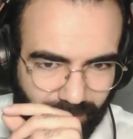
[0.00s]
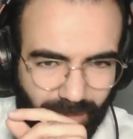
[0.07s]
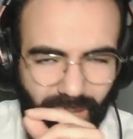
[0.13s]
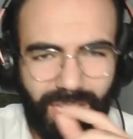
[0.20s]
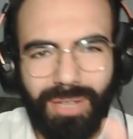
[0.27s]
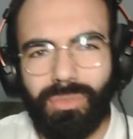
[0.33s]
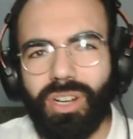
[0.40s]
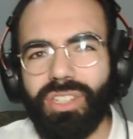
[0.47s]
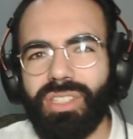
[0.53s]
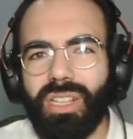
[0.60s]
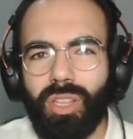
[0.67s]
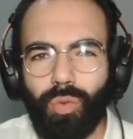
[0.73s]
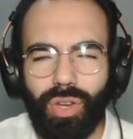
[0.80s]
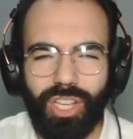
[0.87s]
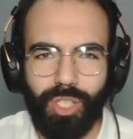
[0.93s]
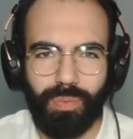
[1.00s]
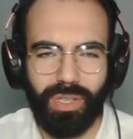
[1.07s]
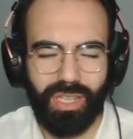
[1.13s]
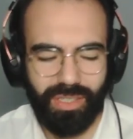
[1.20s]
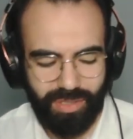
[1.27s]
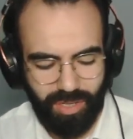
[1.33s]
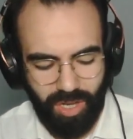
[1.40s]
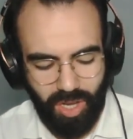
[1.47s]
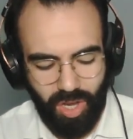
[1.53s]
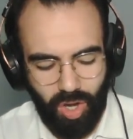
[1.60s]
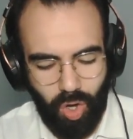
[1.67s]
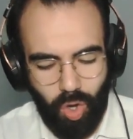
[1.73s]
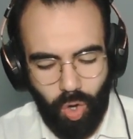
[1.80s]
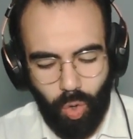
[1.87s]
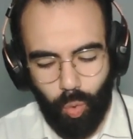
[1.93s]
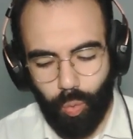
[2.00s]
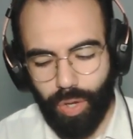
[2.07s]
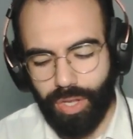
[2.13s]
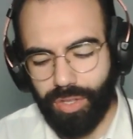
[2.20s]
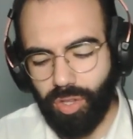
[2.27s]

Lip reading: in a more subtle ways, because with